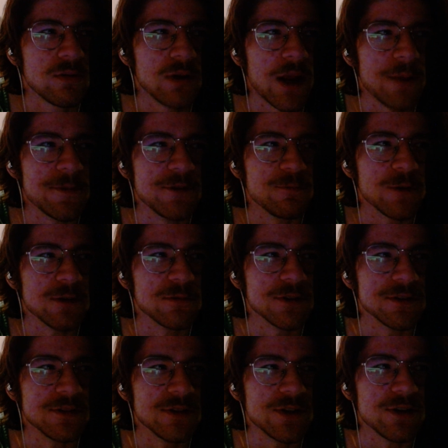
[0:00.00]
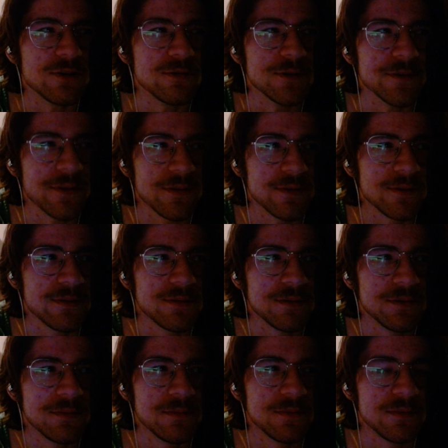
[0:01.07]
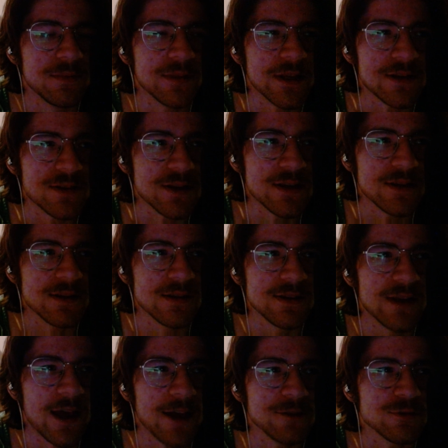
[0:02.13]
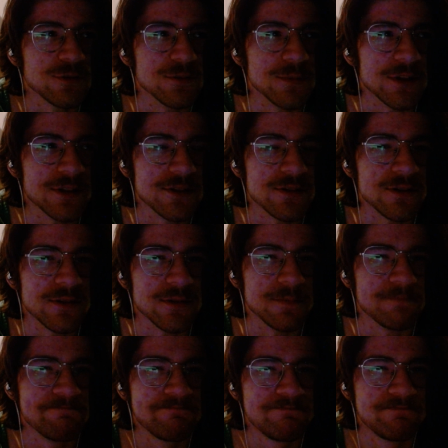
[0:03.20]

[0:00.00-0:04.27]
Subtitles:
mean, why wouldn't you go with like the Astra Militarum?